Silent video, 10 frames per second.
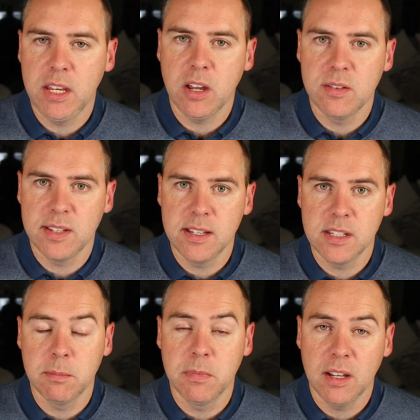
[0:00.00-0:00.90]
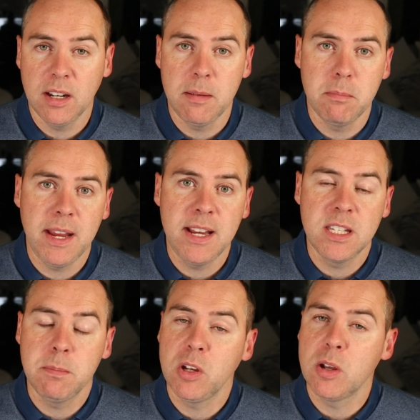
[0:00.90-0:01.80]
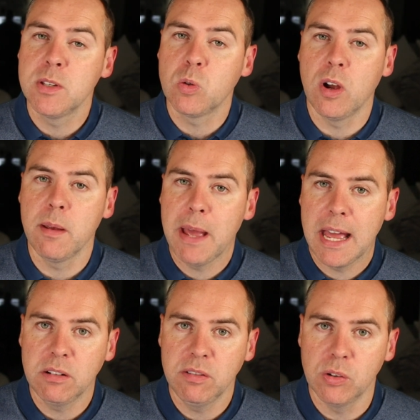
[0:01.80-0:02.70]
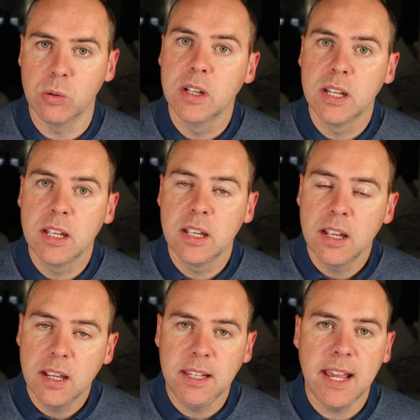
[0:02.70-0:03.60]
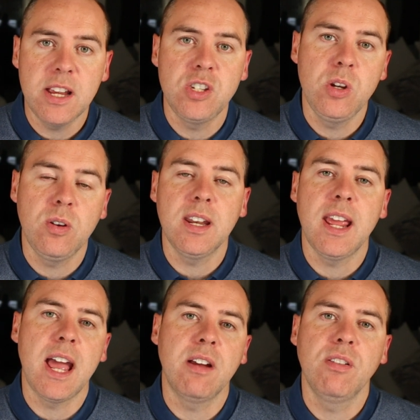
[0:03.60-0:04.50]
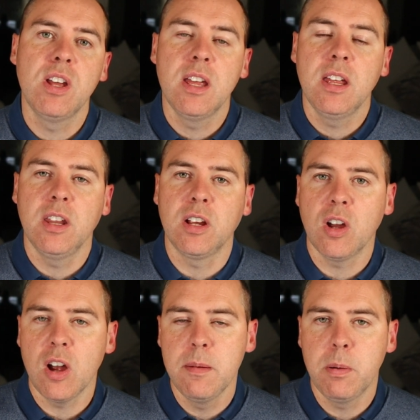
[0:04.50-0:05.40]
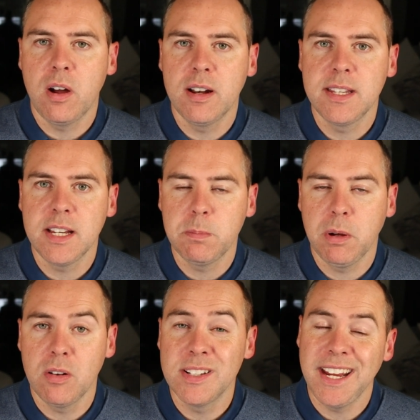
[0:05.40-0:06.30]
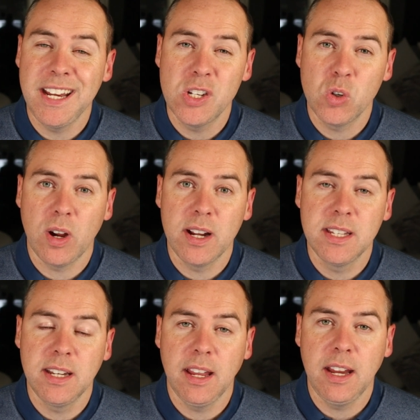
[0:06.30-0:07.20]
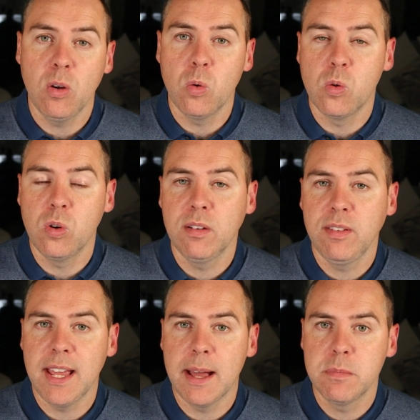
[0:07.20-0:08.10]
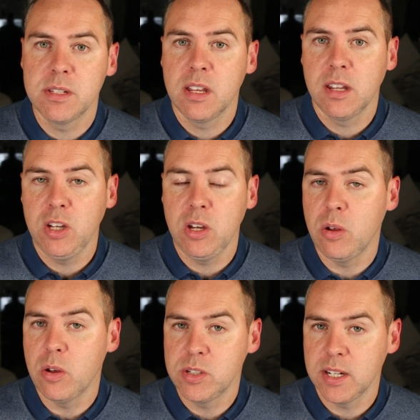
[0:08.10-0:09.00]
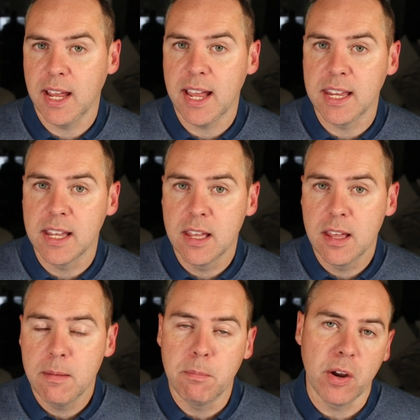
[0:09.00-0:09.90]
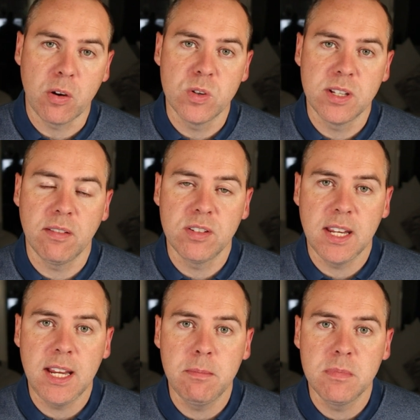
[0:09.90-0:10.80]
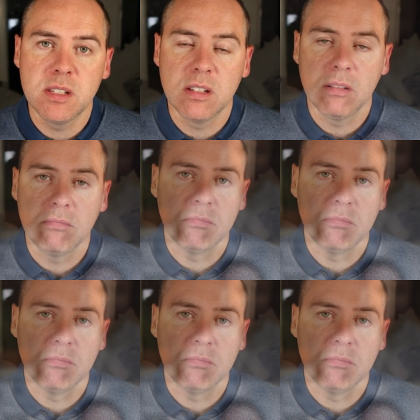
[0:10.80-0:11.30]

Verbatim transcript: ecosystem, and it means it becomes quite powerful. Yes, you can have the Copilot experience integrated in all of the apps that you use today, Microsoft Teams,